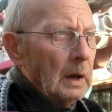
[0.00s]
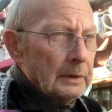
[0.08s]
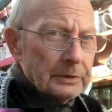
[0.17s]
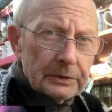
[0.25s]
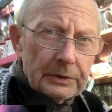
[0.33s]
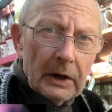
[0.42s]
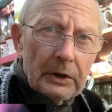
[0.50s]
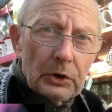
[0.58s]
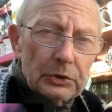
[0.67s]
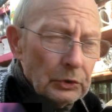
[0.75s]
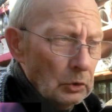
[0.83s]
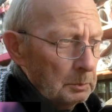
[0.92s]
As I say, you
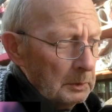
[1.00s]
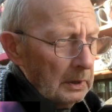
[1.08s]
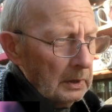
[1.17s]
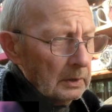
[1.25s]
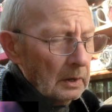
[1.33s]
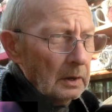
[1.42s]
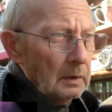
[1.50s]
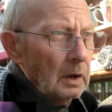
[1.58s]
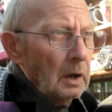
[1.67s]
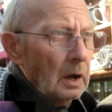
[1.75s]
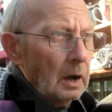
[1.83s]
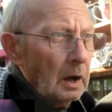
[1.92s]
saw me,
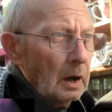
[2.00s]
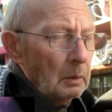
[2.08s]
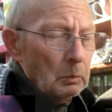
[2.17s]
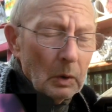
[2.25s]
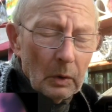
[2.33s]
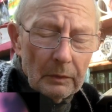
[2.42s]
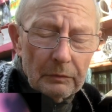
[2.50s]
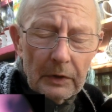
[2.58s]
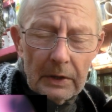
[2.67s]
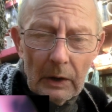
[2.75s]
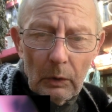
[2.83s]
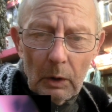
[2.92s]
the
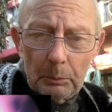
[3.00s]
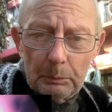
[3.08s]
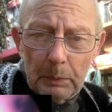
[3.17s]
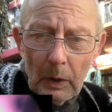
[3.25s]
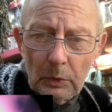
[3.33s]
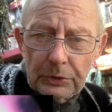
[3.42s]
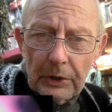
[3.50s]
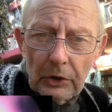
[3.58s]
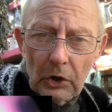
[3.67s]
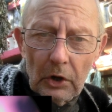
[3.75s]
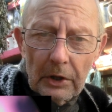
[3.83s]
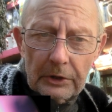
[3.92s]
video I posted
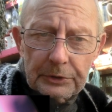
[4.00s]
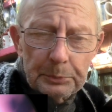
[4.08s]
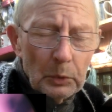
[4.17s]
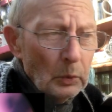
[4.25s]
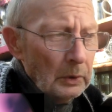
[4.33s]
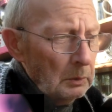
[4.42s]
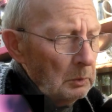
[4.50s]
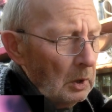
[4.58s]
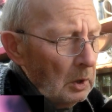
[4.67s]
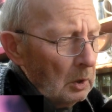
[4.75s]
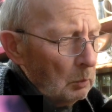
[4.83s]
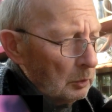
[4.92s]
earlier this morning
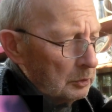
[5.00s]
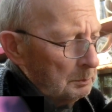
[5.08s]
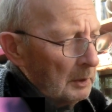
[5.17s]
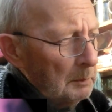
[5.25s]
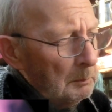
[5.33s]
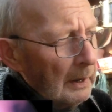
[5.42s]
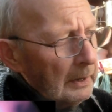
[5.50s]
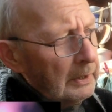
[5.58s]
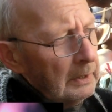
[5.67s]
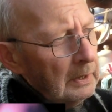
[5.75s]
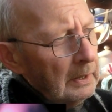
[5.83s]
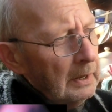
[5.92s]
was me
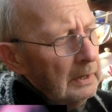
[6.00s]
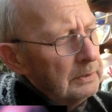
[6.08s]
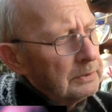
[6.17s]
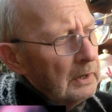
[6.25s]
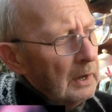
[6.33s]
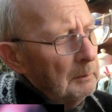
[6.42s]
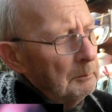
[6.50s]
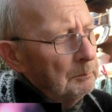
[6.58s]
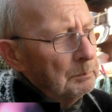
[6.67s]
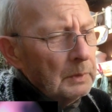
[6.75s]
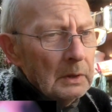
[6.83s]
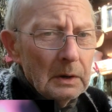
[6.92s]
making these
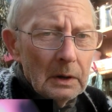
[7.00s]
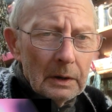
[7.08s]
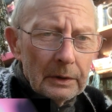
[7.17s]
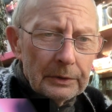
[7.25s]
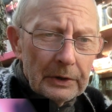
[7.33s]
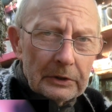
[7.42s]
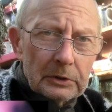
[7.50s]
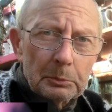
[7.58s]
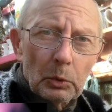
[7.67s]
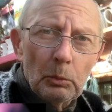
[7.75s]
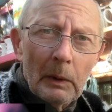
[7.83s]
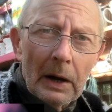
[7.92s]

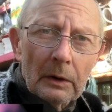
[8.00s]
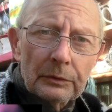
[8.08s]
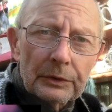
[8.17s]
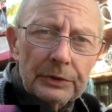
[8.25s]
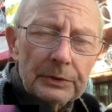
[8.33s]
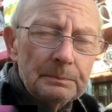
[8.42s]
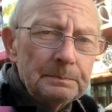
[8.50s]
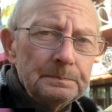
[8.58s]
adjustable mounts.